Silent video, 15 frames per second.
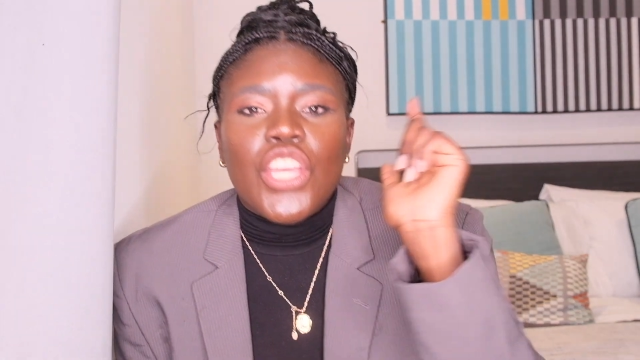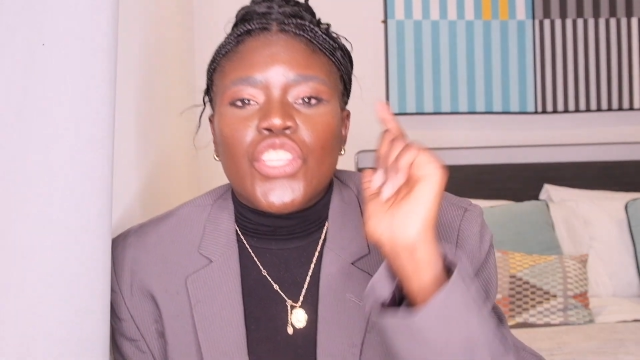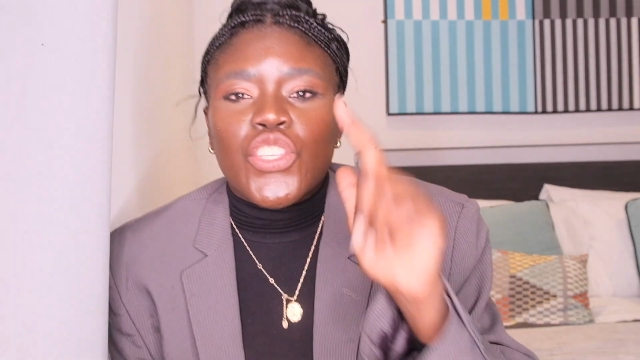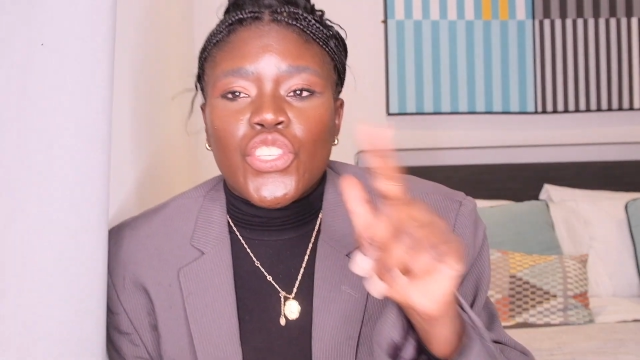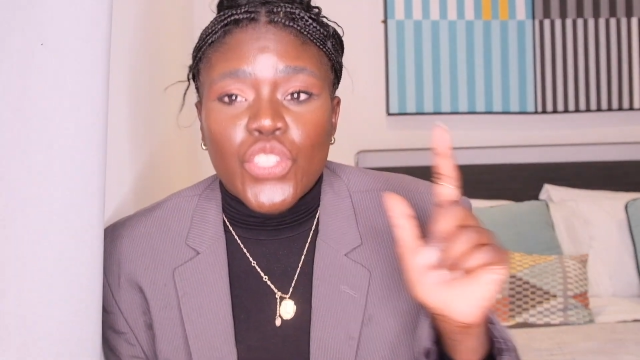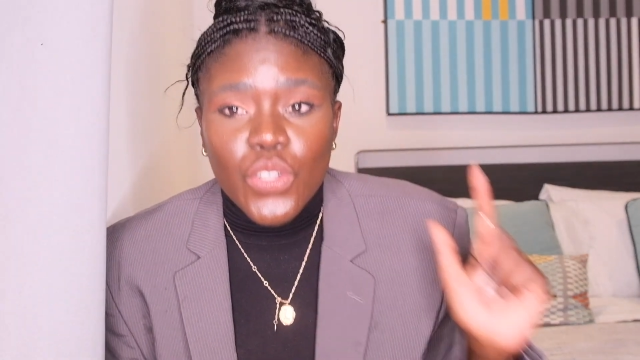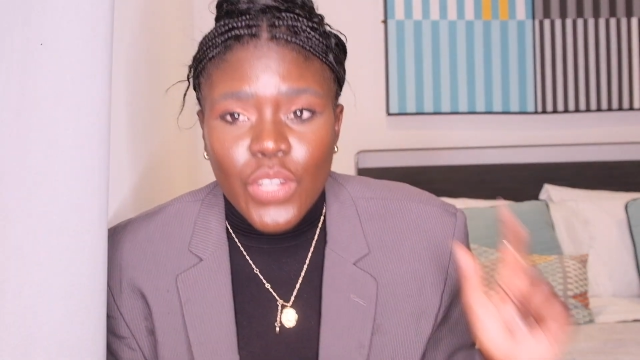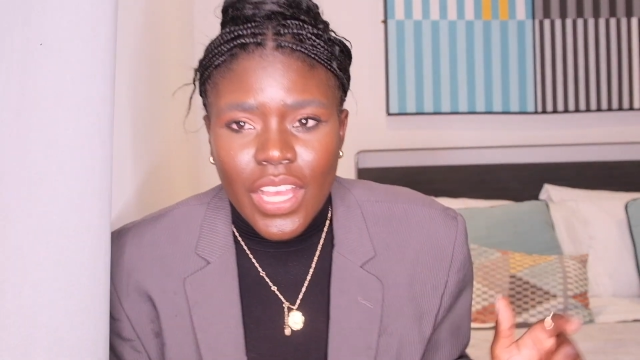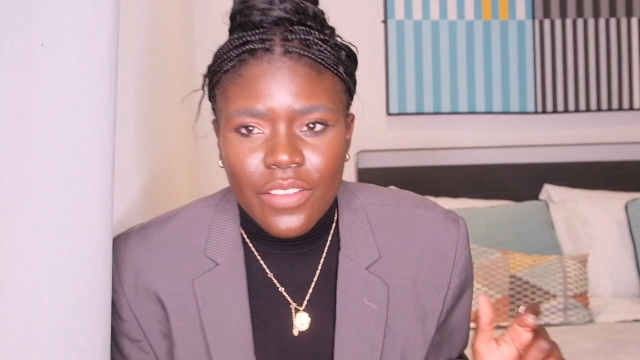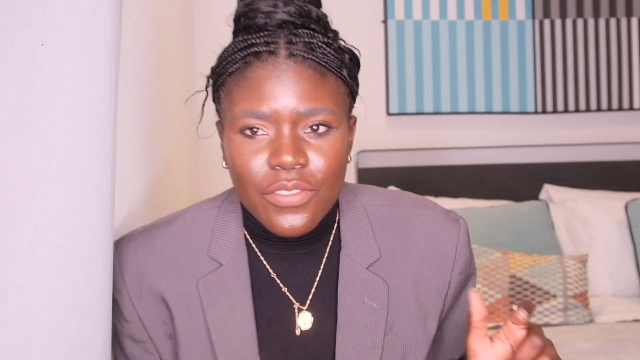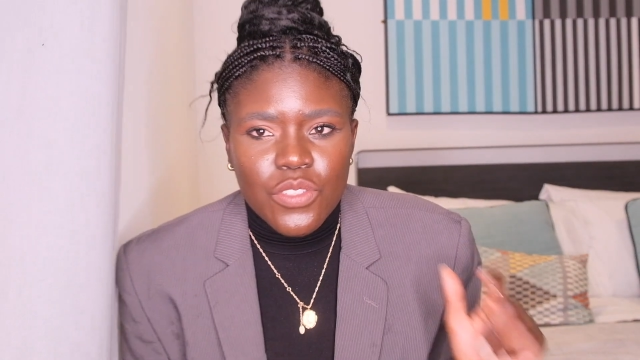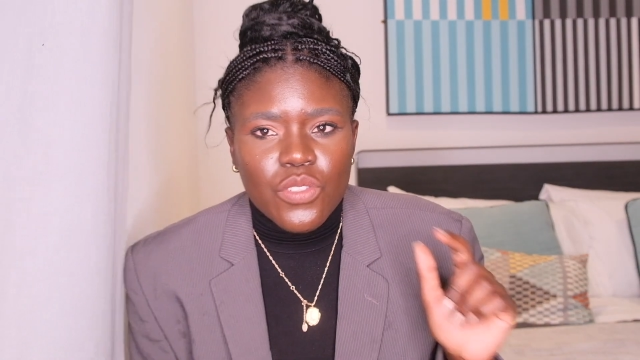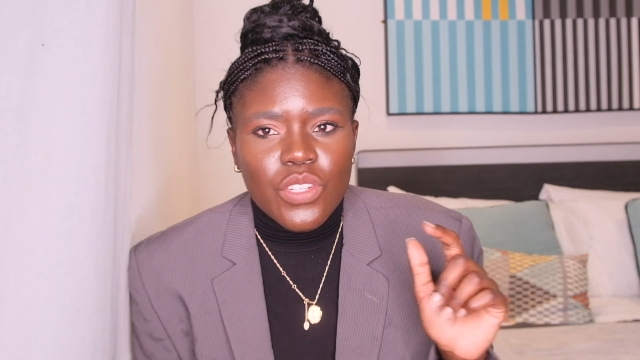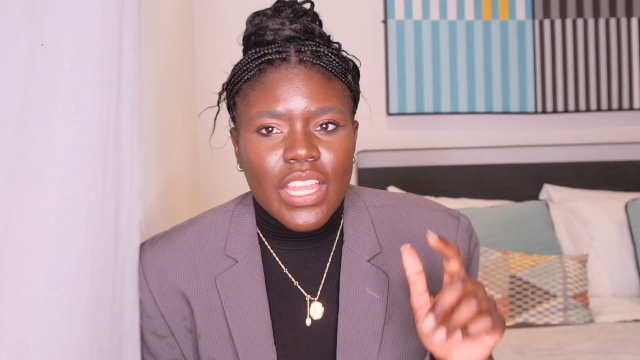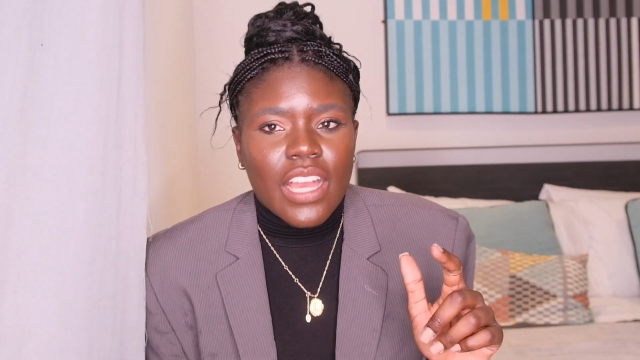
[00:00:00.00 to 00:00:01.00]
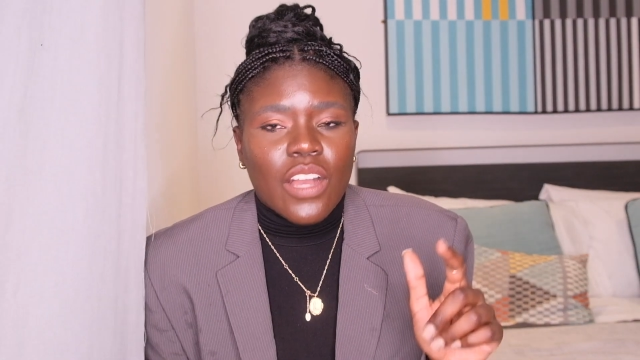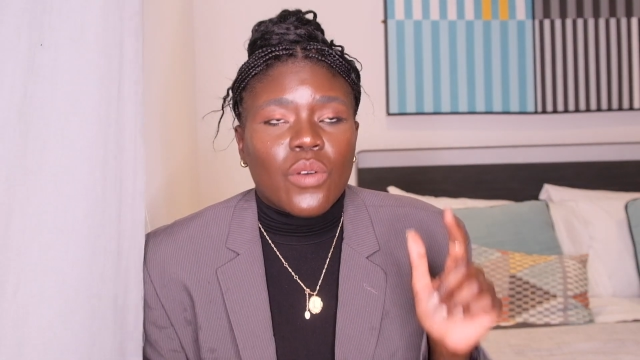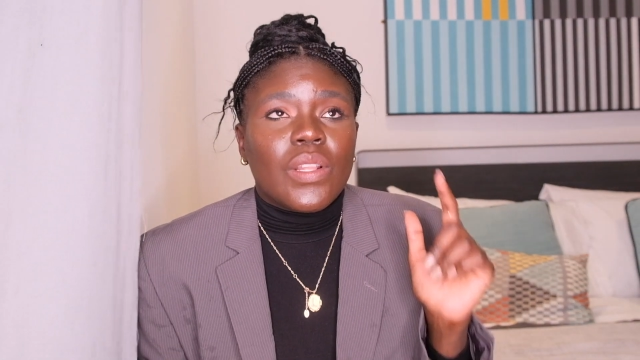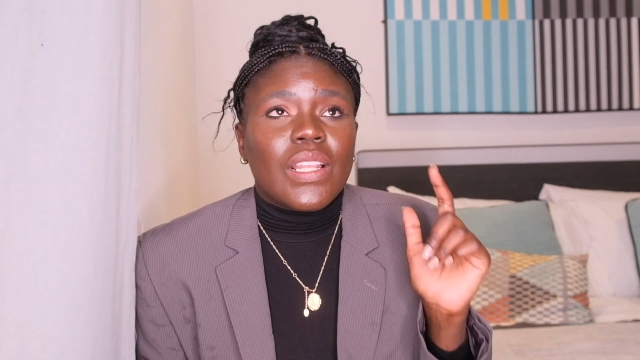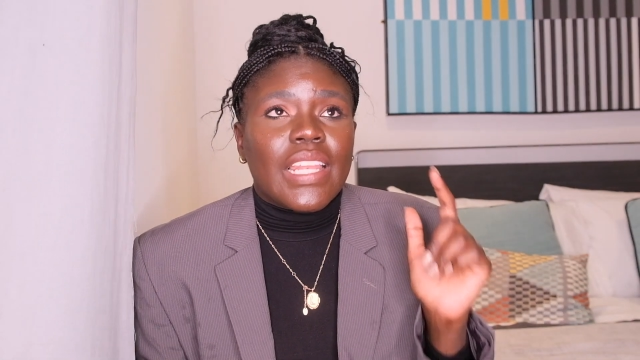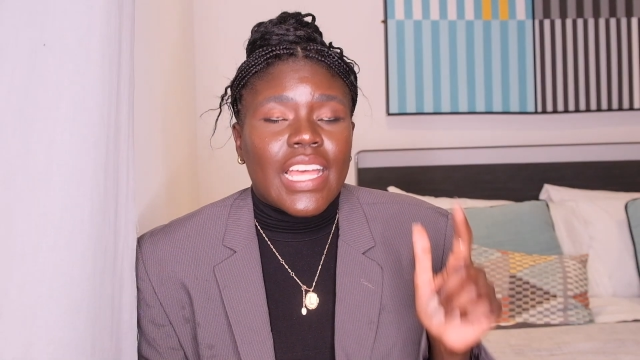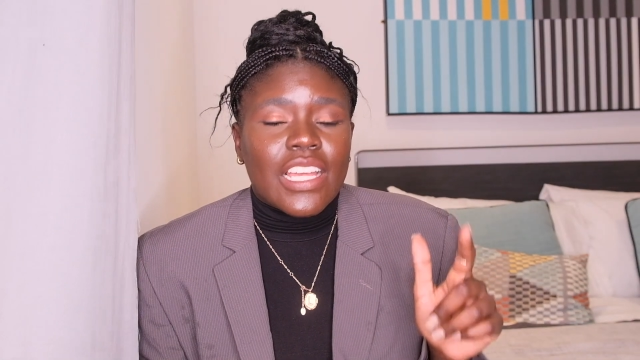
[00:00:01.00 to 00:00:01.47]
You have to now
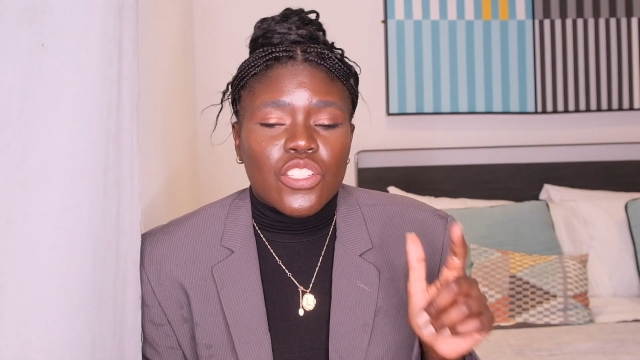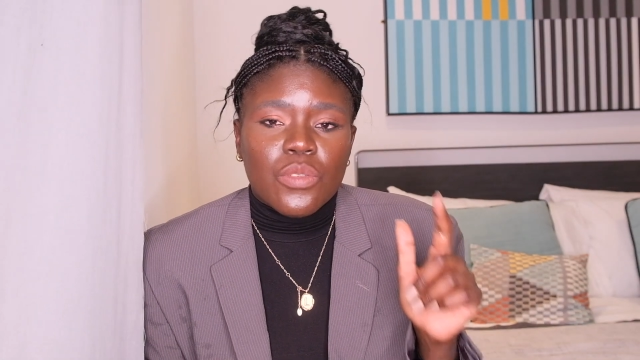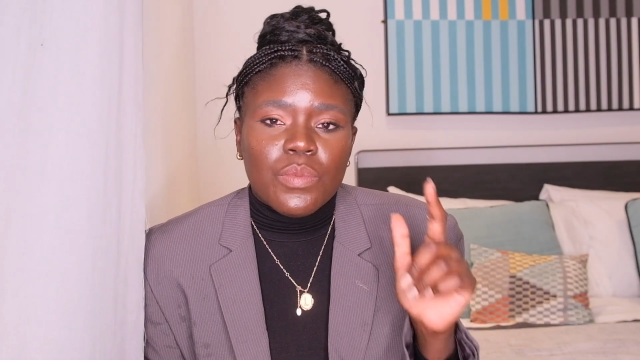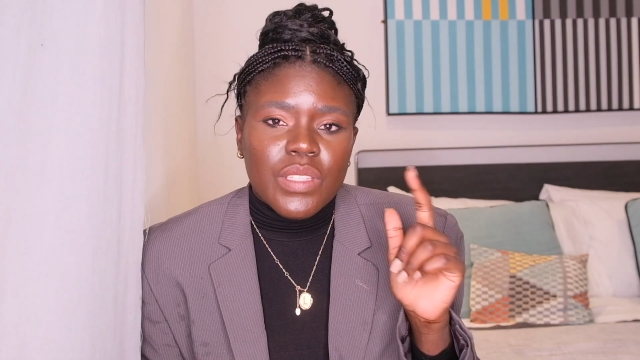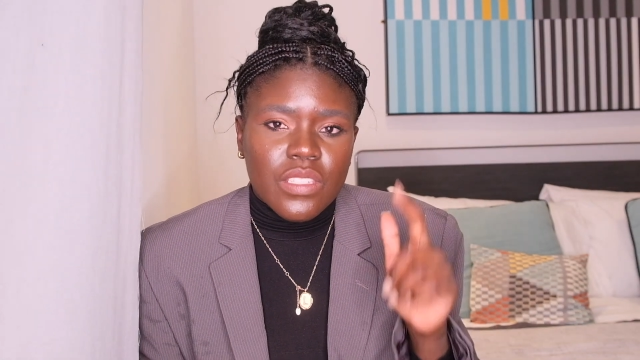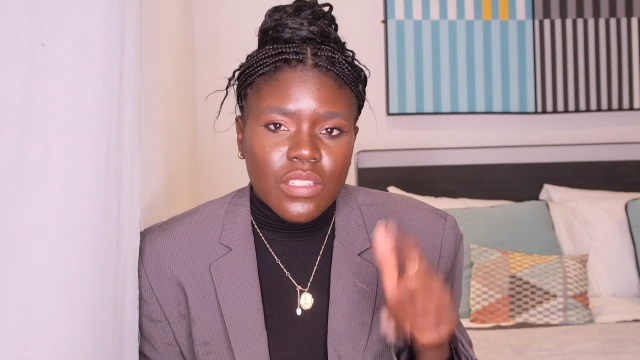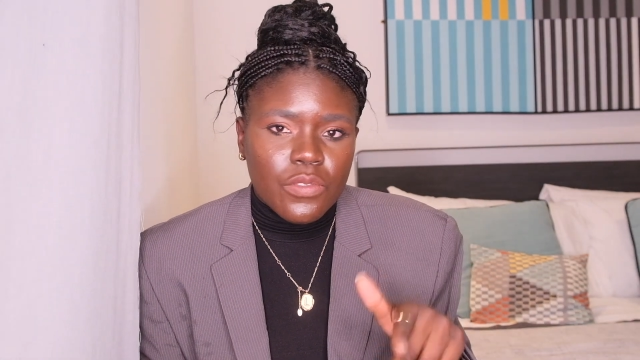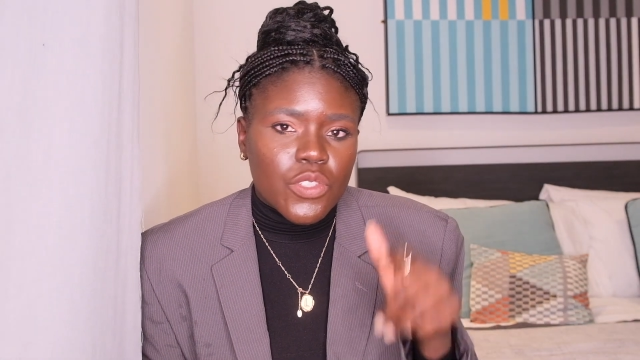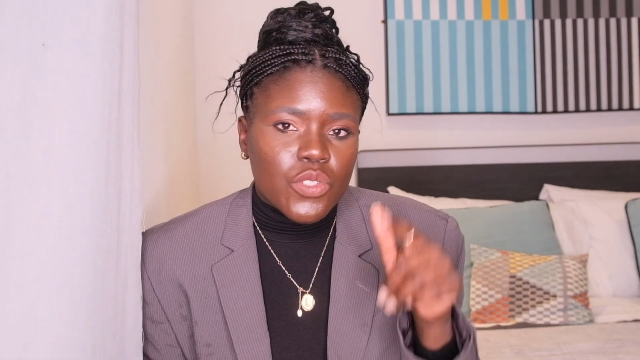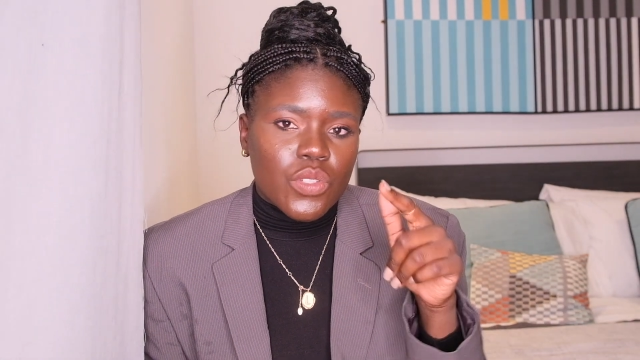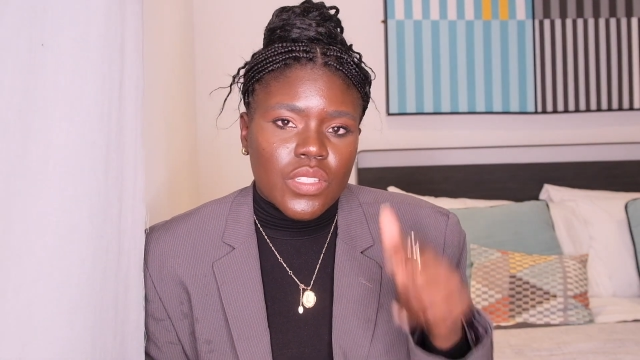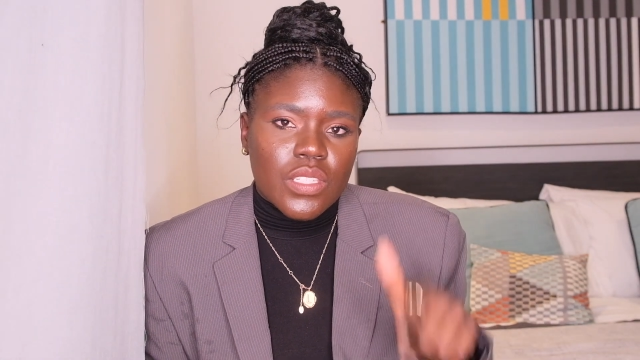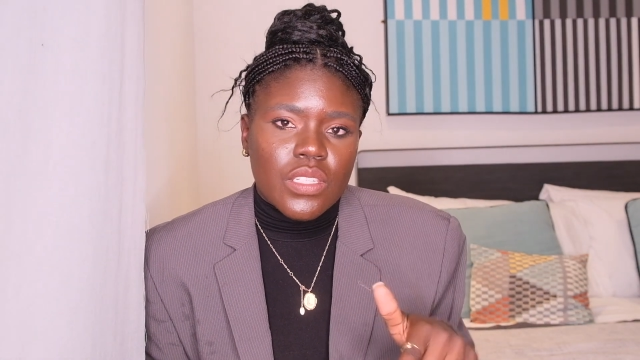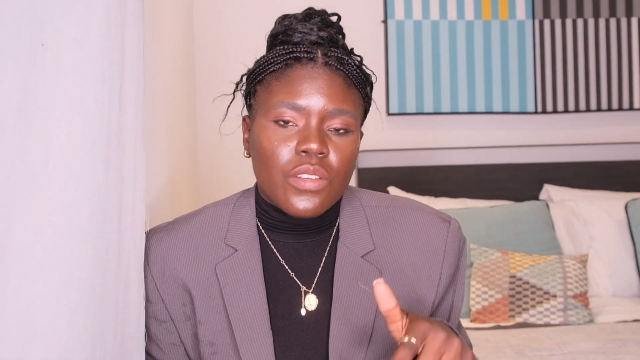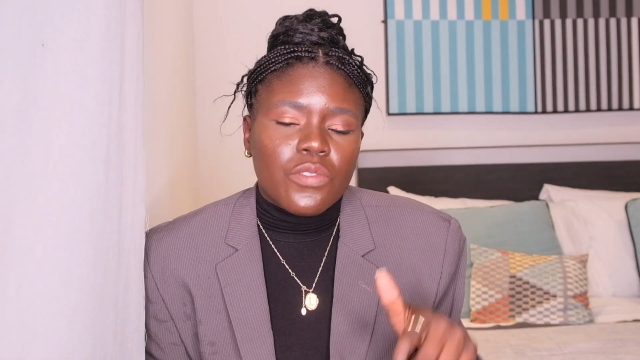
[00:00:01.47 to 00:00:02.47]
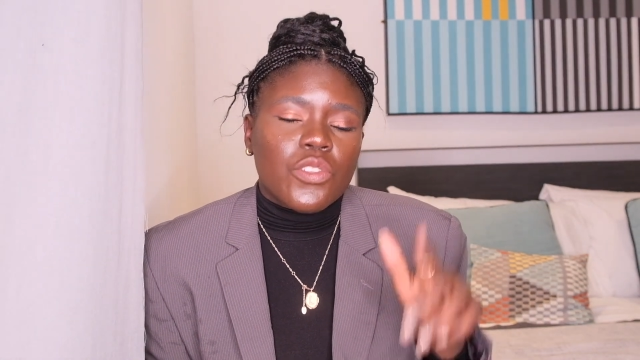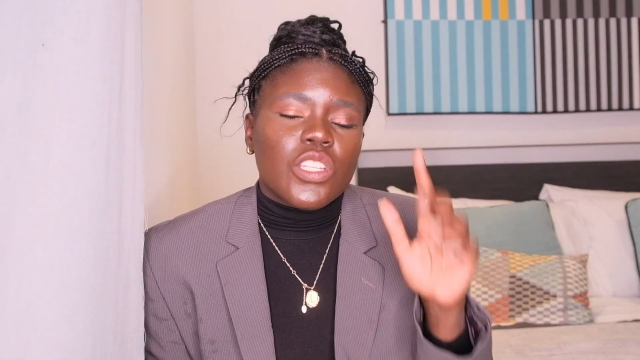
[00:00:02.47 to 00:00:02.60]
learn to be selfish with yourself.